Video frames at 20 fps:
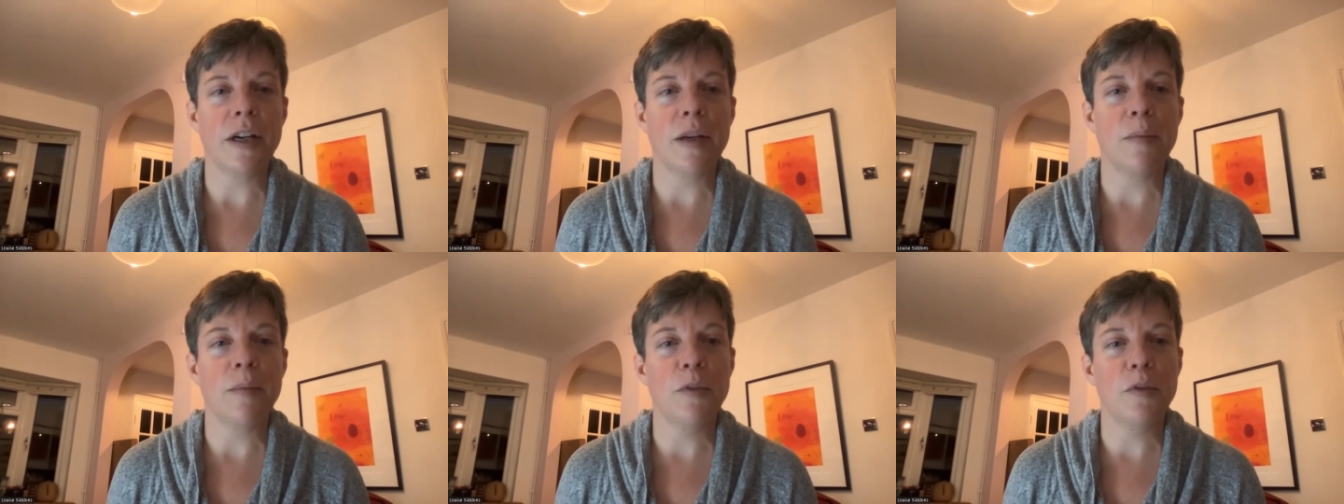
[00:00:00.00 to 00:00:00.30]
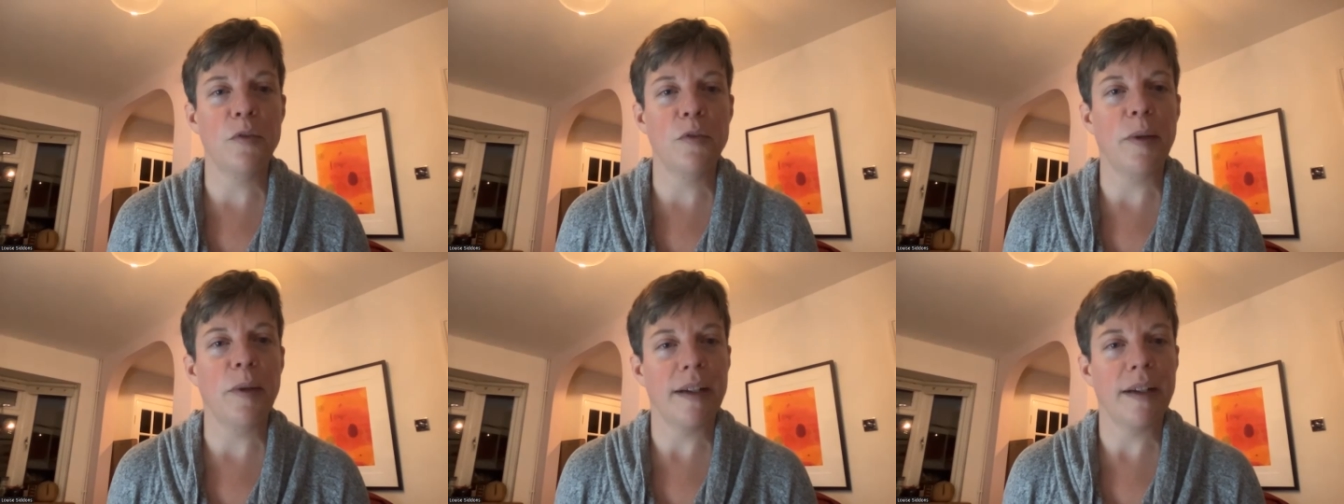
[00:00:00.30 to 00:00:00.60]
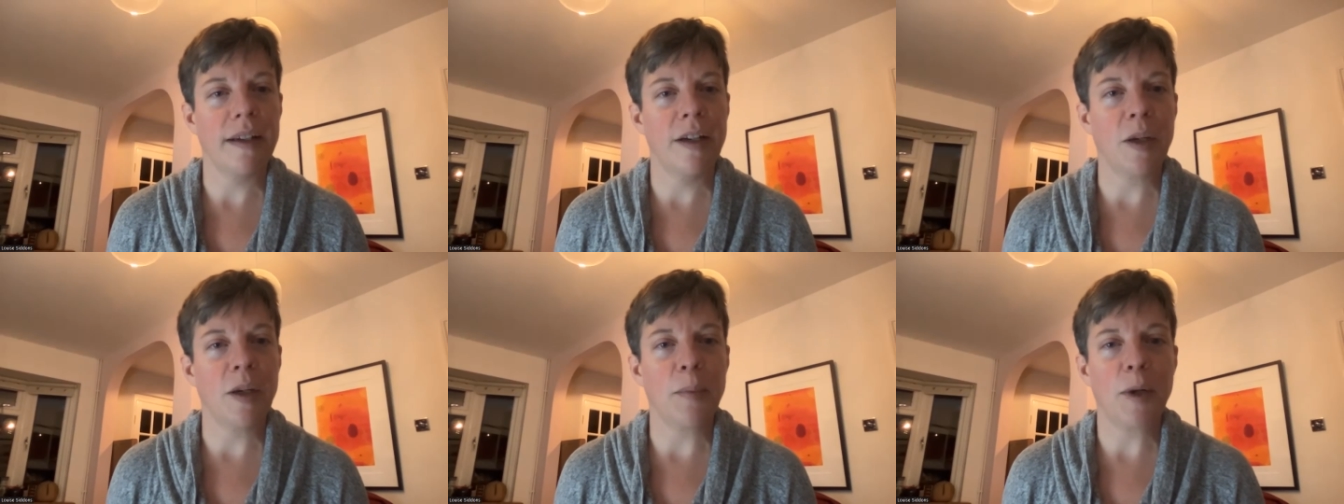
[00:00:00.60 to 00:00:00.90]
I moved
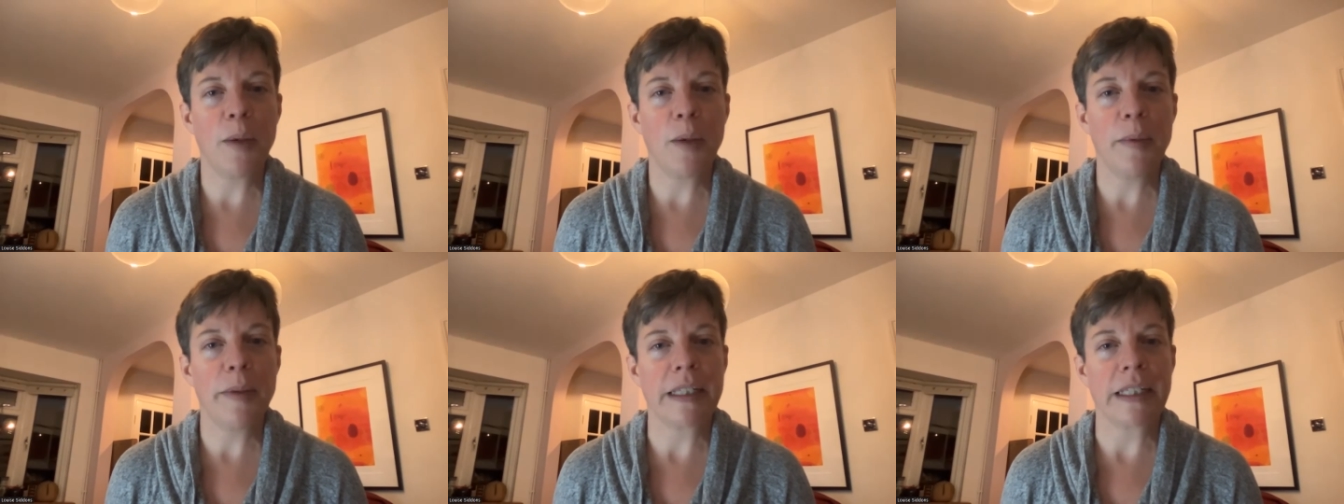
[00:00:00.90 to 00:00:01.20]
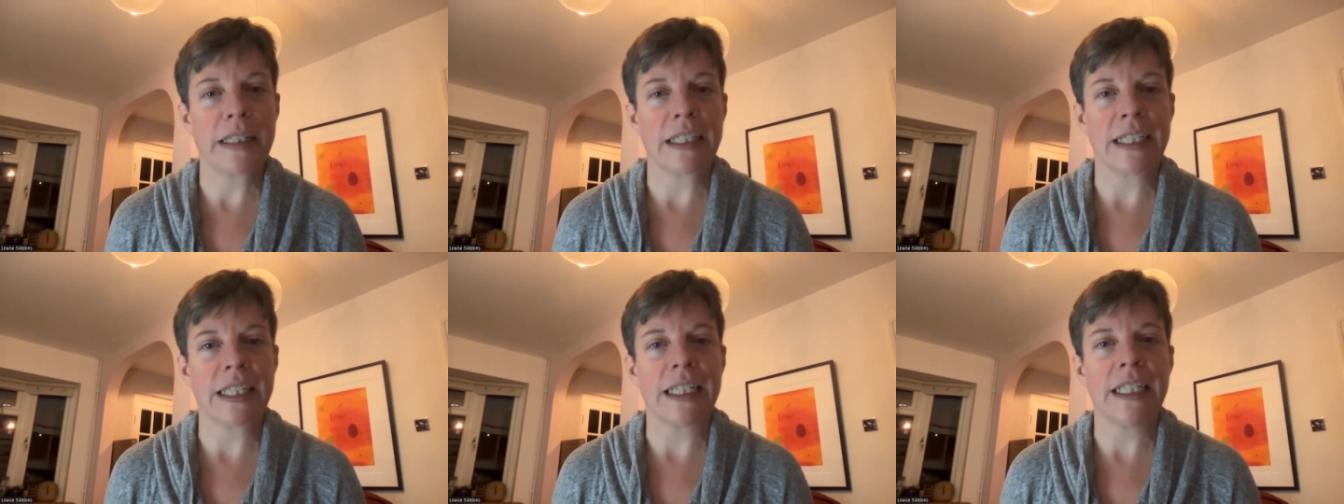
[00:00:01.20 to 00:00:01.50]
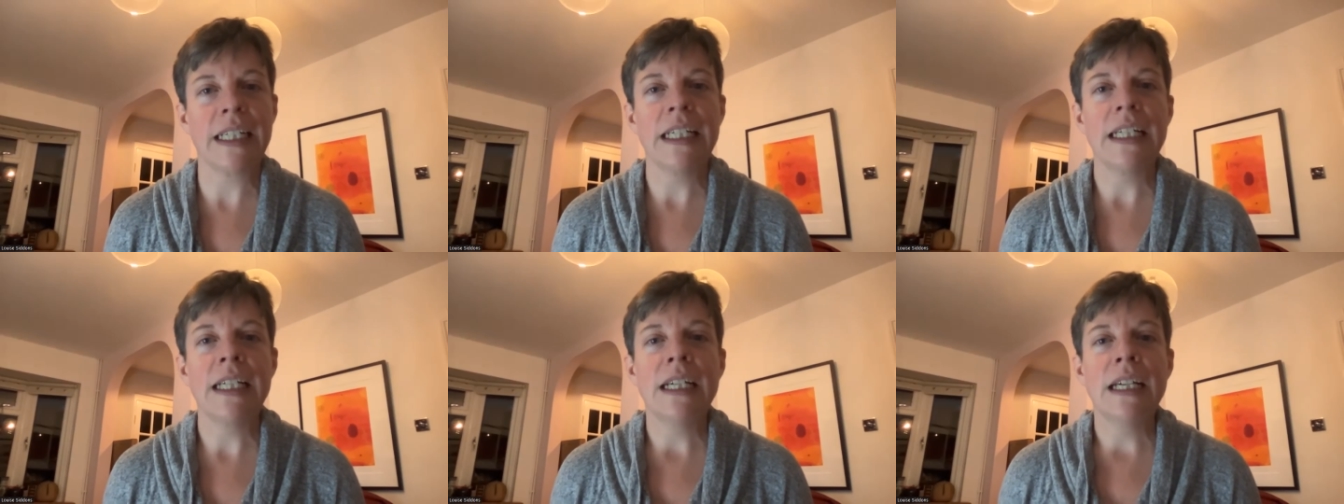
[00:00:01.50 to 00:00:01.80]
back here
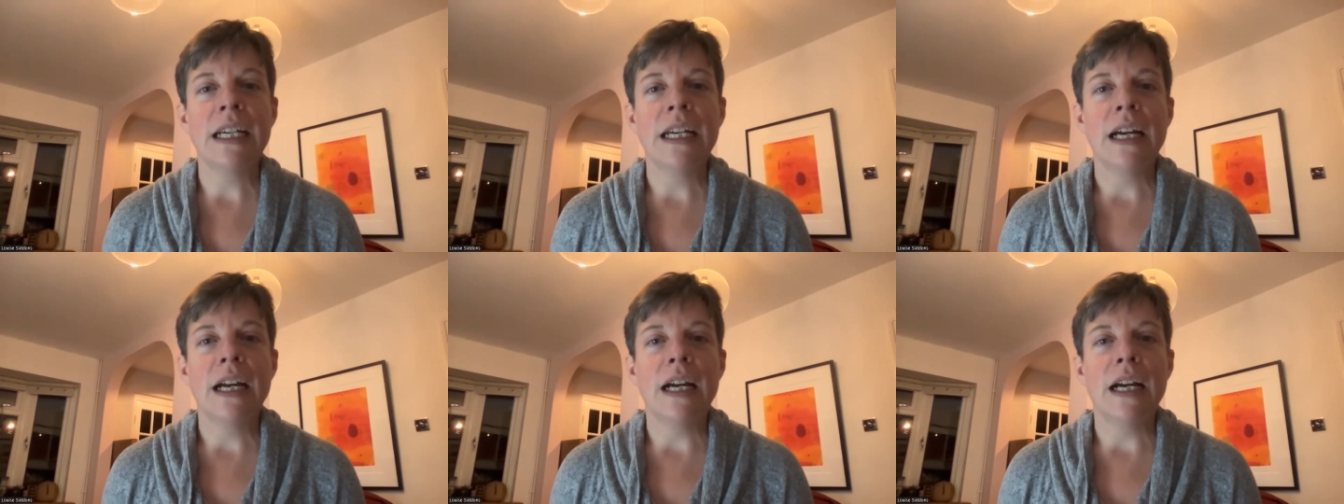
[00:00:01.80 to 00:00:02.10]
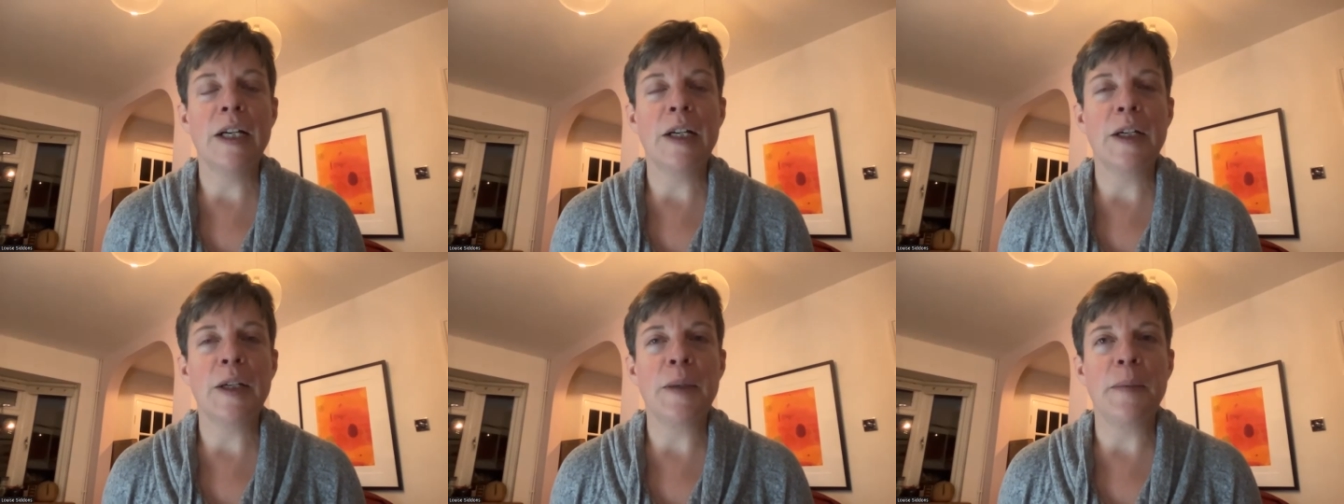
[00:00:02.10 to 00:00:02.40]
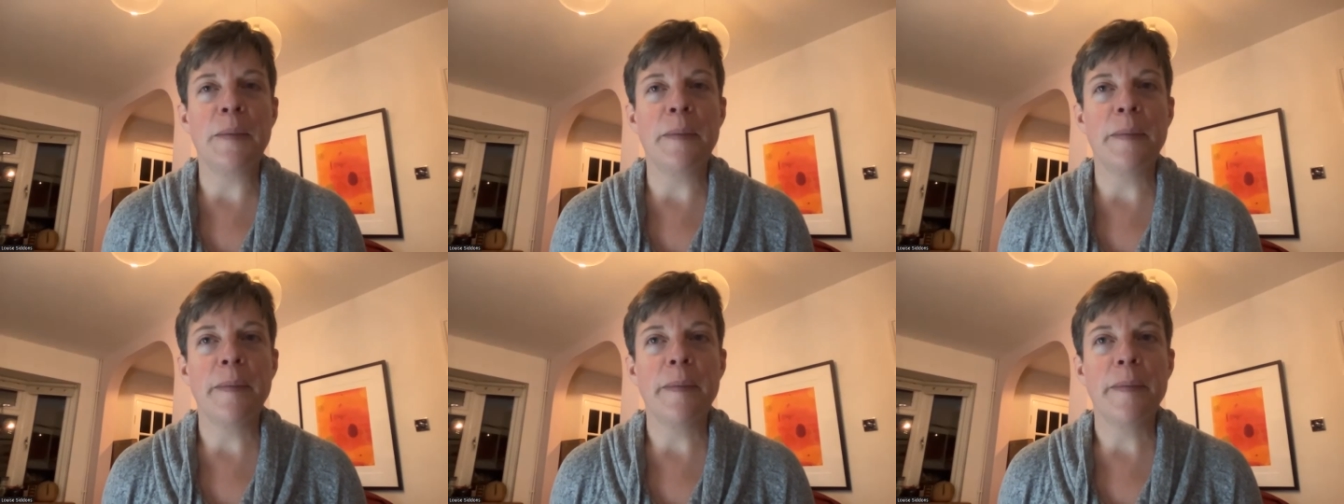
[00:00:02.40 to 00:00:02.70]
permanently.
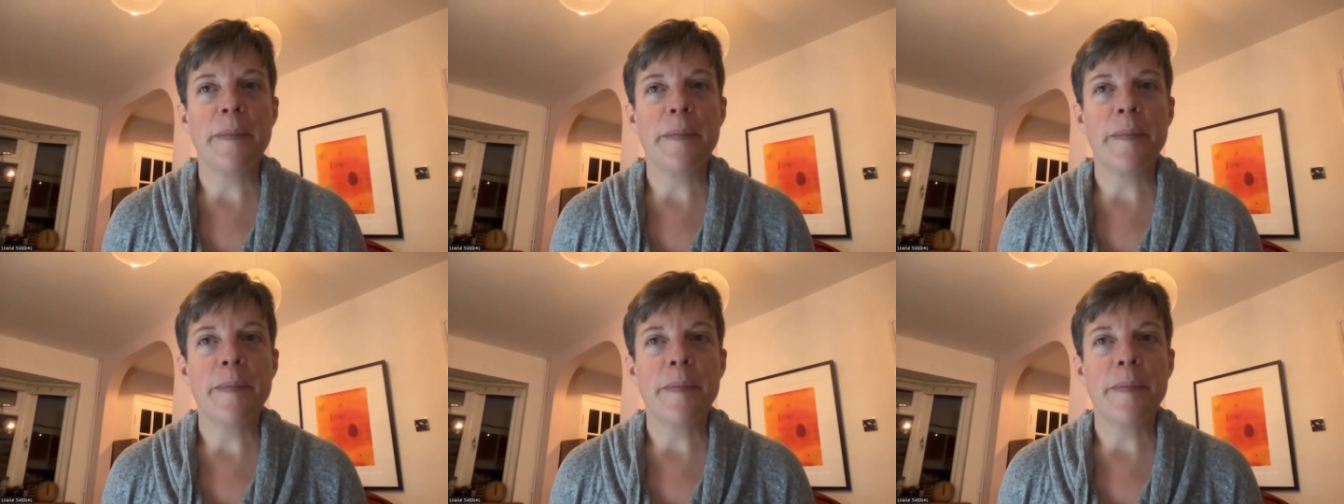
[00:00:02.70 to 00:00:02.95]
Um,